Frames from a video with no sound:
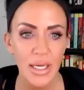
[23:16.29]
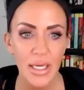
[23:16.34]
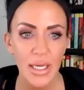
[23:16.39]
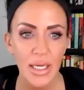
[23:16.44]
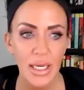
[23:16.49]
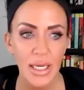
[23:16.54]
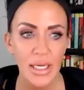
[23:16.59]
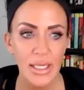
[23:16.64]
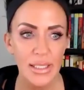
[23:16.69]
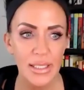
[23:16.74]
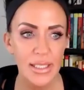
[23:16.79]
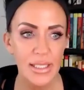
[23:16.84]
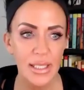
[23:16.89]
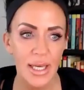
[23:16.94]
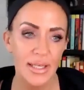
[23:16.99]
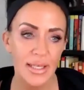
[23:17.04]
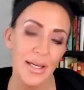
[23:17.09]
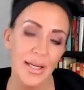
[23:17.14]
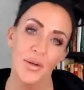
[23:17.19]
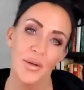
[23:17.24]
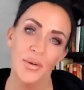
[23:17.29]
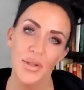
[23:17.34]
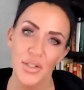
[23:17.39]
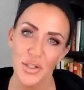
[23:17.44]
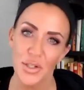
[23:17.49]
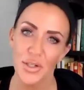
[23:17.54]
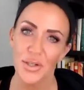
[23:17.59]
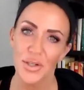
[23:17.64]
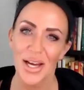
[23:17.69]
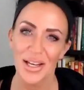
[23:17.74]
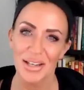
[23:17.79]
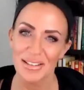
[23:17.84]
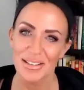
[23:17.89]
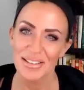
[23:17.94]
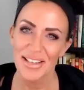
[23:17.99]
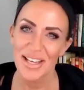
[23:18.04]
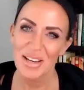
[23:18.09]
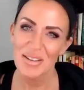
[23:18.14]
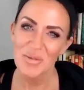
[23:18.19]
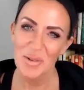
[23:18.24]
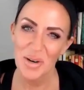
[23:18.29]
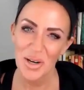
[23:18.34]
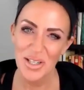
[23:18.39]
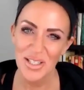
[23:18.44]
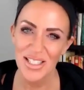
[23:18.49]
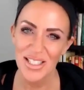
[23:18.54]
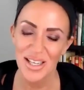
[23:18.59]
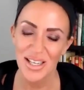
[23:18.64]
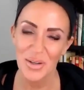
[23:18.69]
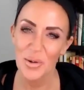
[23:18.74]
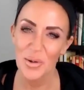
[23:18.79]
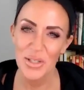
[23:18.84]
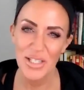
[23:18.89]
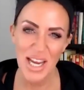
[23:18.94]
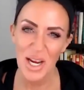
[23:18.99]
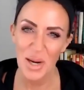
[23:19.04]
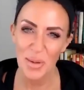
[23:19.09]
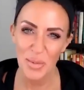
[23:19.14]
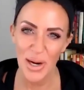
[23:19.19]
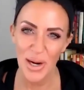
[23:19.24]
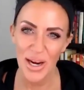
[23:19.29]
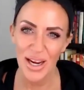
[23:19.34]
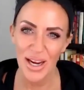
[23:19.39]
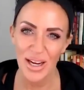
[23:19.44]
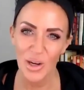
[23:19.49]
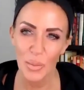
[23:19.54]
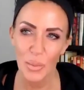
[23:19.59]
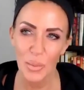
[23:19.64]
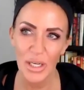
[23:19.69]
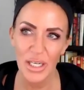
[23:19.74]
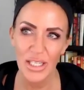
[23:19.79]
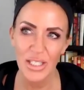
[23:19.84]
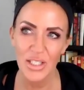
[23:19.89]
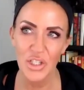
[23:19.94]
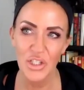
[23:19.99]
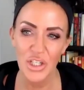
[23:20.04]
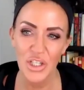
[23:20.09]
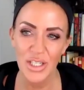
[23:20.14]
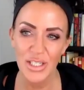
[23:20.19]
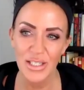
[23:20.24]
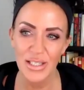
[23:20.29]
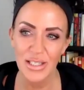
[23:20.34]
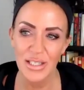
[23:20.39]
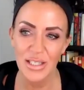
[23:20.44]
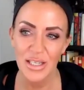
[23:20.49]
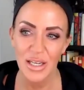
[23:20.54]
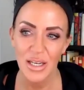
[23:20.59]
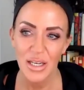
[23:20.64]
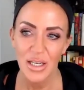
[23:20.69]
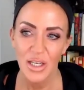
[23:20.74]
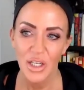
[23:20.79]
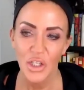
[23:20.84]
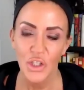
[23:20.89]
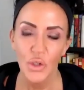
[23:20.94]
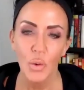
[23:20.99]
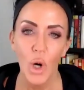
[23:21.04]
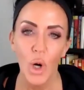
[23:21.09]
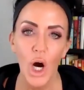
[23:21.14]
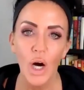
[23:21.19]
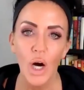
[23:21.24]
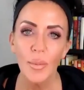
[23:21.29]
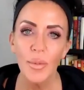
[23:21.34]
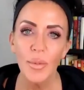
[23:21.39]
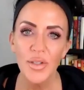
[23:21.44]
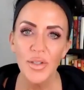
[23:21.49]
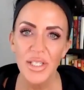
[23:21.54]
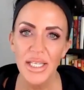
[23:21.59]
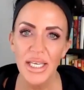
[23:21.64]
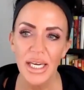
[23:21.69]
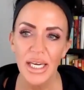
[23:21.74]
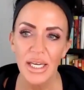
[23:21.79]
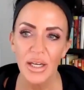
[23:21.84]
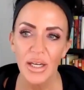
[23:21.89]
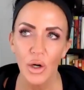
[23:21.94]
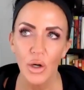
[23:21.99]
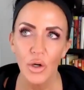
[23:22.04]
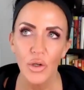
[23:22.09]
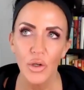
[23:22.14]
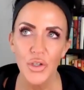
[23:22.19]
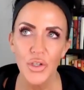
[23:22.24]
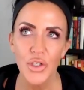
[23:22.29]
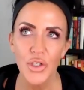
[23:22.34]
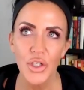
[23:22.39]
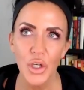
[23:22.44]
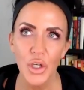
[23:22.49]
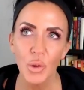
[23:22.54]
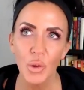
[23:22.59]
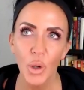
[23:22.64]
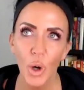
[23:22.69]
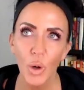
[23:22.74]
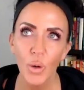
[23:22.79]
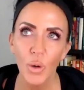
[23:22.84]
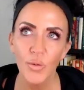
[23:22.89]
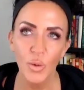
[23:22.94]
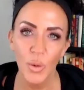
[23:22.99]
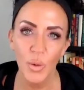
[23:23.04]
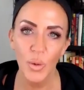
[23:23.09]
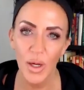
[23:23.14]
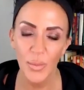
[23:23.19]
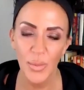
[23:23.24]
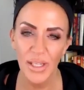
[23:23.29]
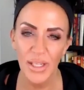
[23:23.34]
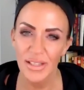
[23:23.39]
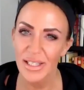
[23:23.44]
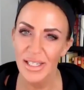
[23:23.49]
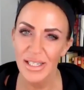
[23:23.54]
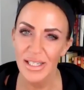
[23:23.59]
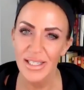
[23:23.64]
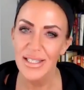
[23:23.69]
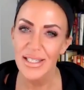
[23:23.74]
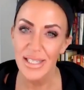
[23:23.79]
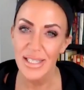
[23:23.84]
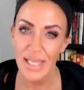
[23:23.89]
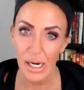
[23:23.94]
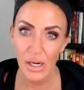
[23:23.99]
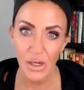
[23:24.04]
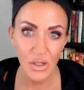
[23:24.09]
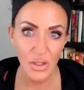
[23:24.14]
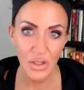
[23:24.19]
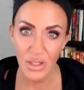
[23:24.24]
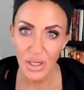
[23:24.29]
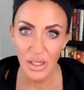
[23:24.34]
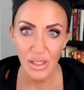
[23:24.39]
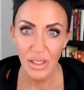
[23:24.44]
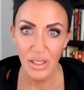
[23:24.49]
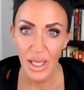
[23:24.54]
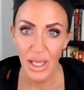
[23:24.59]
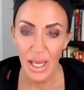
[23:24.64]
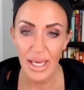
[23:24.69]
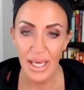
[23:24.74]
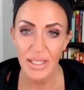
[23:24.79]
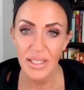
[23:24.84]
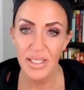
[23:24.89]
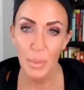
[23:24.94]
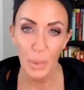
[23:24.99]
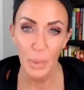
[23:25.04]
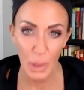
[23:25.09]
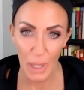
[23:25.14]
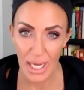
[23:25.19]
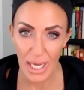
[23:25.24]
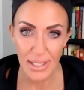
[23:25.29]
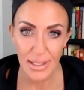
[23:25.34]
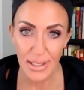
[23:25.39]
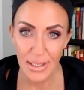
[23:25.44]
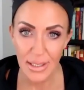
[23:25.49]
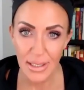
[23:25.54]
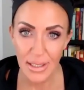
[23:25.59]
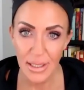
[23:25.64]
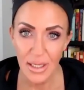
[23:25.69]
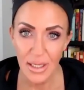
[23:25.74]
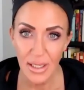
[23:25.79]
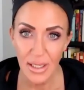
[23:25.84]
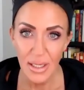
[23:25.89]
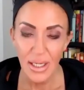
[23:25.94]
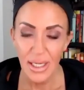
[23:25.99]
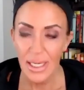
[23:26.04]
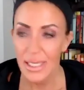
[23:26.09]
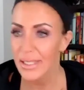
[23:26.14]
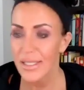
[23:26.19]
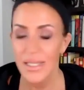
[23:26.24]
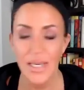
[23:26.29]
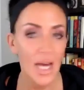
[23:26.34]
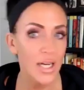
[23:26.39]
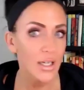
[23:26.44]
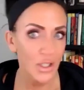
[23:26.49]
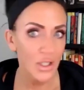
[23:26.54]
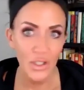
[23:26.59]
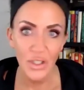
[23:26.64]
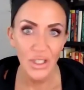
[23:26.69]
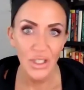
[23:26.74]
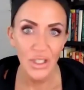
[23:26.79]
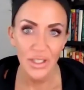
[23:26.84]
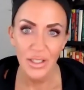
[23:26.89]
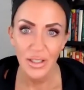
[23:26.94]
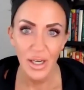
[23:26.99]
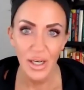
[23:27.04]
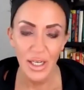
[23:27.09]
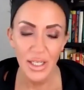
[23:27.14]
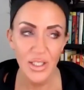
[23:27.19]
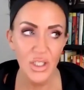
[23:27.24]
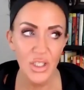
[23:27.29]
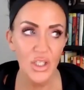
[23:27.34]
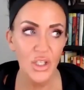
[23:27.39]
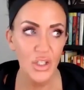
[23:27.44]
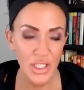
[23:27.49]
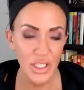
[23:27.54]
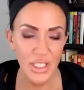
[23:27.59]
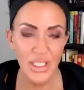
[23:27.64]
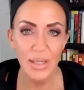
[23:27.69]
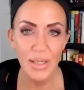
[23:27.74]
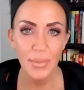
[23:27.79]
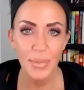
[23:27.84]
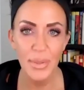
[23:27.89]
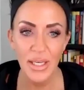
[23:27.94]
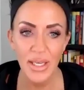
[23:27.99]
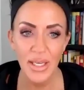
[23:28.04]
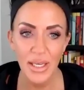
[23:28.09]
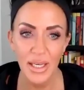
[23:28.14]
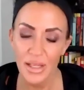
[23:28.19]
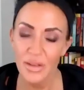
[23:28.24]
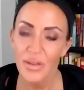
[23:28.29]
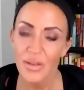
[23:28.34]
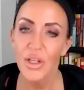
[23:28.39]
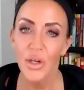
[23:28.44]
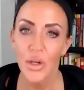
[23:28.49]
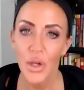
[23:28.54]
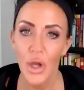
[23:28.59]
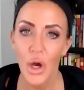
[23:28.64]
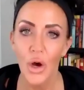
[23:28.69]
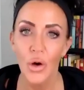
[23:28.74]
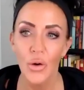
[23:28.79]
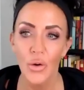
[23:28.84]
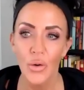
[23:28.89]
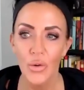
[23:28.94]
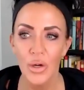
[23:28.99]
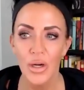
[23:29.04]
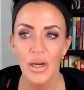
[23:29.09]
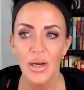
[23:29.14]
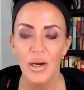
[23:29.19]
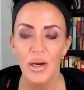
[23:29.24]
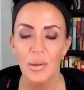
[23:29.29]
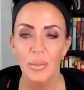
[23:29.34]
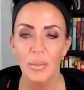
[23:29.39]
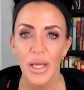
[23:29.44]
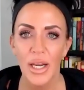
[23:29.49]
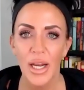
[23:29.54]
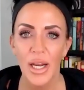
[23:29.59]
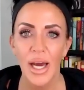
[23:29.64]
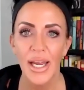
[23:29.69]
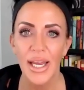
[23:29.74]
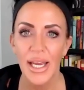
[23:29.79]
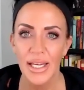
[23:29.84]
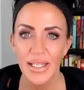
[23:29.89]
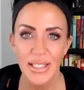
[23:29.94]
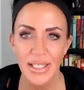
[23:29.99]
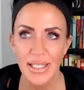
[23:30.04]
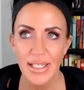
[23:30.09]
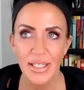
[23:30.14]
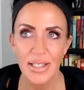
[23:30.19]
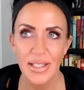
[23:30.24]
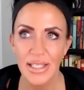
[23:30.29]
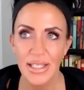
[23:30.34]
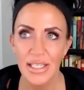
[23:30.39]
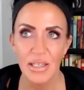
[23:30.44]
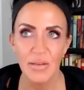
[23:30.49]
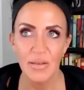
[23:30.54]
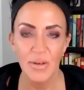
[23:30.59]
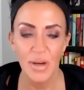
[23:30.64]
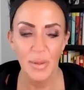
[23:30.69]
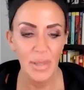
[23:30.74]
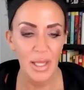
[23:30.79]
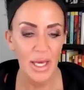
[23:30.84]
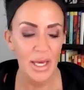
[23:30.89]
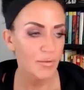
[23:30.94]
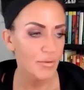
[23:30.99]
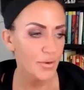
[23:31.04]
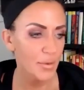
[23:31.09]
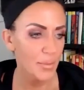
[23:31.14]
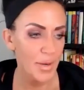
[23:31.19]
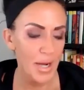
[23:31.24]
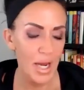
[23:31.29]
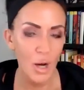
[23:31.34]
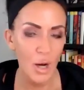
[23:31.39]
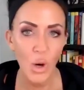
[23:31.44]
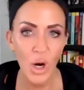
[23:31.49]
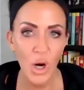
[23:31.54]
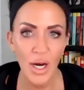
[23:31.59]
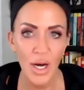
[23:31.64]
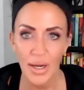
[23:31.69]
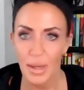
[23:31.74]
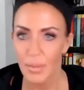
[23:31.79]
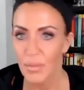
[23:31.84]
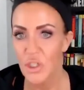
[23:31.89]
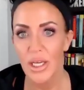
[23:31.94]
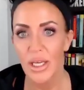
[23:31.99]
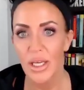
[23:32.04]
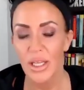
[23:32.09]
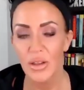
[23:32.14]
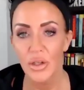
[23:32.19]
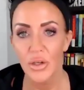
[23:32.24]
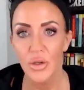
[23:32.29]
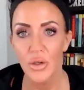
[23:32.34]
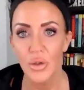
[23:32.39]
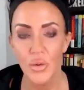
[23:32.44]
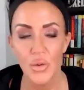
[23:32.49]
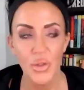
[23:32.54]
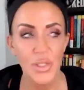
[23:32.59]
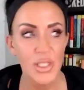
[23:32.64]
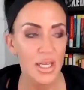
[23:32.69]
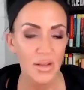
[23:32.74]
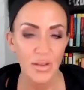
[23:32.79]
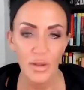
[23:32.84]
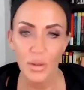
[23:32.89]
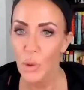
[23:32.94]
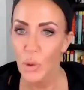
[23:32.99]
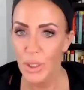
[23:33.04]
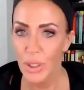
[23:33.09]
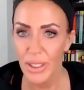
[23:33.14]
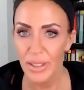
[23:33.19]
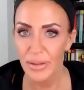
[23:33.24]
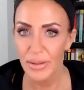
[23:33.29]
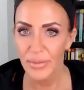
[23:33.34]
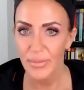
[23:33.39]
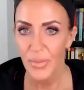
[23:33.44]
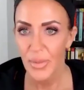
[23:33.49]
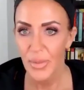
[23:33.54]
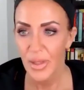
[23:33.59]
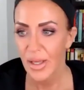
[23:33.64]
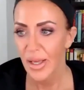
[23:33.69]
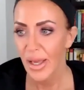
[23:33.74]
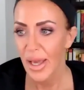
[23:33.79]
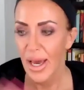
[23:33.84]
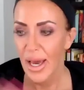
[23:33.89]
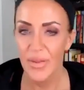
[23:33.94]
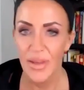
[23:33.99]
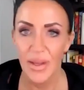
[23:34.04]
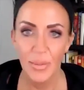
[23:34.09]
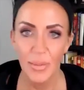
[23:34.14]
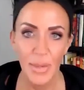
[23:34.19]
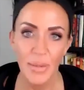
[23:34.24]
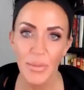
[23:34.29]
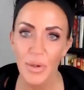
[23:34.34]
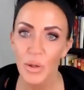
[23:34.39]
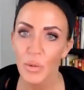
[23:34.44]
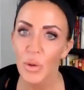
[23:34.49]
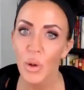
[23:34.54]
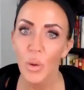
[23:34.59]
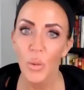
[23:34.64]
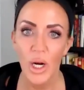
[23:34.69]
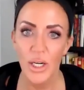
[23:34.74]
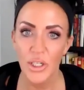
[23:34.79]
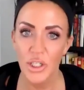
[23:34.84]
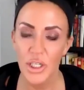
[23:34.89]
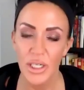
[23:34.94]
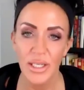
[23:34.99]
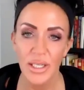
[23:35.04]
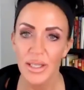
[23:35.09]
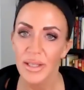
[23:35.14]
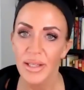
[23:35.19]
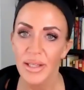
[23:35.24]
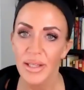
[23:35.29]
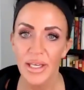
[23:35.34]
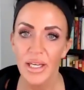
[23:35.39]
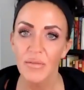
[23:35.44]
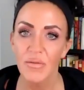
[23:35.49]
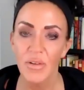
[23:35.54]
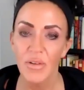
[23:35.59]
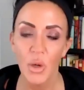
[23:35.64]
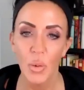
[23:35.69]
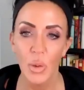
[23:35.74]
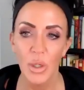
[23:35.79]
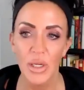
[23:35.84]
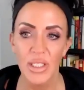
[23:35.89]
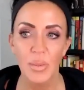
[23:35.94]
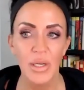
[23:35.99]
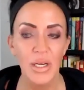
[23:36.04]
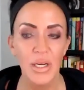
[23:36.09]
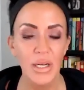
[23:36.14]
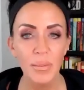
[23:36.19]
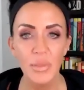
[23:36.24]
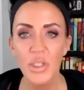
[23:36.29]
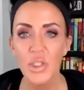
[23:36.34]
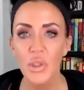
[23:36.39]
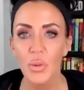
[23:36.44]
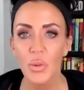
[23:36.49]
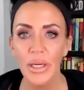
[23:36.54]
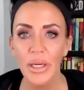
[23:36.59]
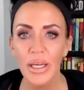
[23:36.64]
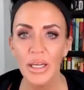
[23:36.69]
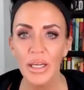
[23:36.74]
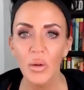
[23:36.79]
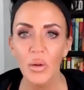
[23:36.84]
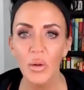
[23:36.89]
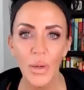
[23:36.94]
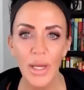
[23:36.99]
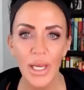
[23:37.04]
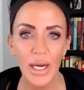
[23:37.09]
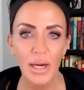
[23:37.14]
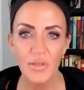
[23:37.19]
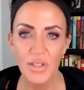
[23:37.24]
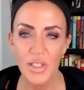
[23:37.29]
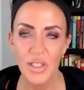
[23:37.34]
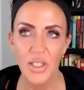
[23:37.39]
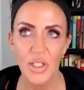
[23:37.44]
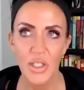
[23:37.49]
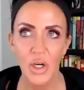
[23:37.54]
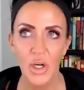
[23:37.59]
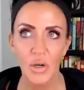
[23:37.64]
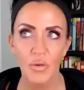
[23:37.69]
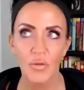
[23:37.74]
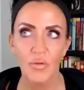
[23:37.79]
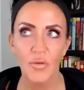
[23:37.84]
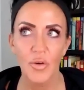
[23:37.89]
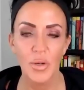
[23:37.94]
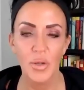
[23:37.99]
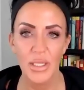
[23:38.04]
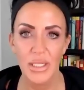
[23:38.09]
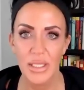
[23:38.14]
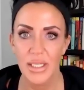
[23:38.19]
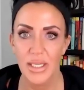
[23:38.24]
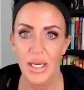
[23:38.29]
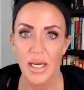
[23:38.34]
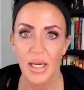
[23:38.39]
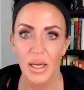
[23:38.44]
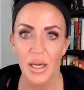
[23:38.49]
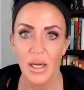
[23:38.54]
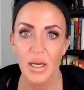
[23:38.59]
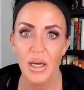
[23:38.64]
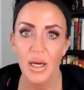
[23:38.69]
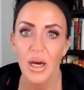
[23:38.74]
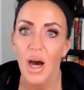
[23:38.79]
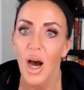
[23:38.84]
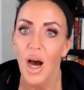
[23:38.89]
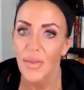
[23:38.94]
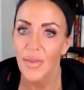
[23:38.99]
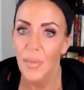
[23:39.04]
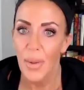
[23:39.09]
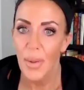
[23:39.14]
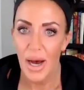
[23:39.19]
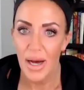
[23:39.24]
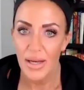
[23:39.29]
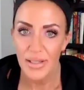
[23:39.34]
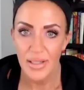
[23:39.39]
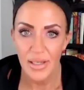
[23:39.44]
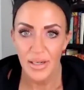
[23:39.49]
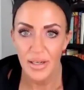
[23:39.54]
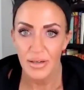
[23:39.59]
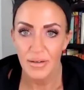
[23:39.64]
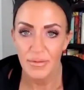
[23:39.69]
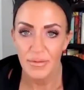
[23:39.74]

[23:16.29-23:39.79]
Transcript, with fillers: it's like, not only do you not get work done or take a break, but it's just, you almost get so overwhelmingly scared and depressed. It's not good. It's good to be in the know, but I had to tell Steve, I'm like, from now on, I'm checking the news in the morning, and then maybe we'll watch it in, in the evening once, but in between, we have to start focusing on the positive.